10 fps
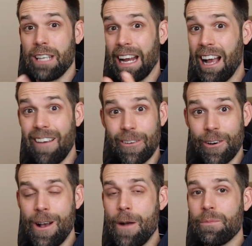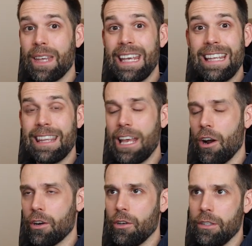that I cover in the
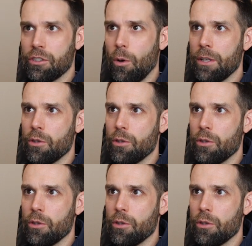article and so on.